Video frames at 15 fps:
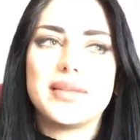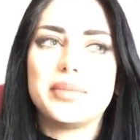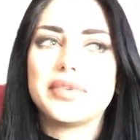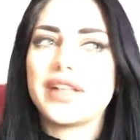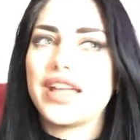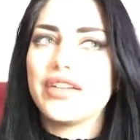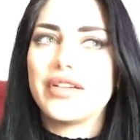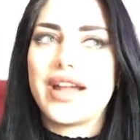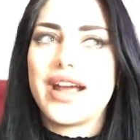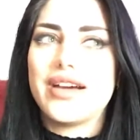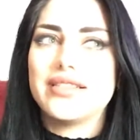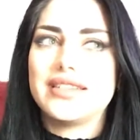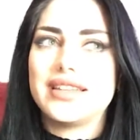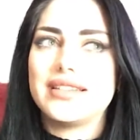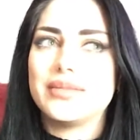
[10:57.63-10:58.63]

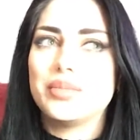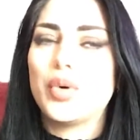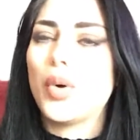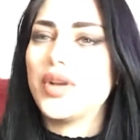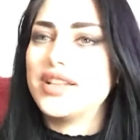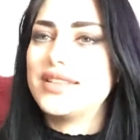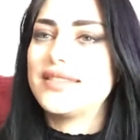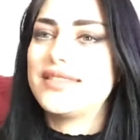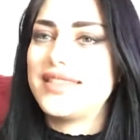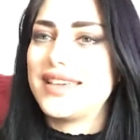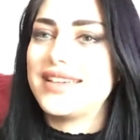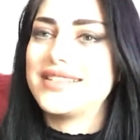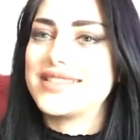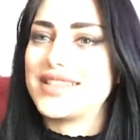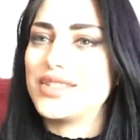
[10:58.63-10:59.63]
playground and point at
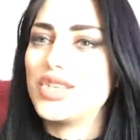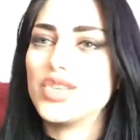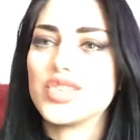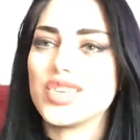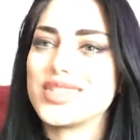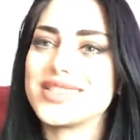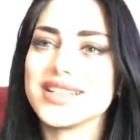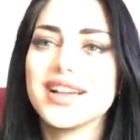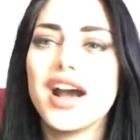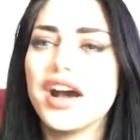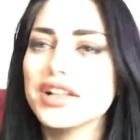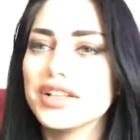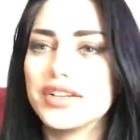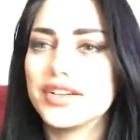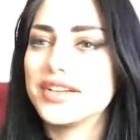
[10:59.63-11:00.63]
things and teach us the
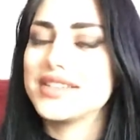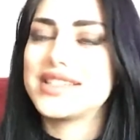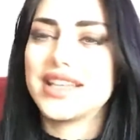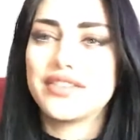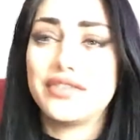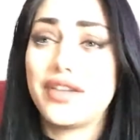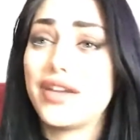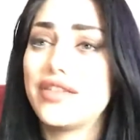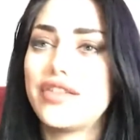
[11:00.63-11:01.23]
colors, like very,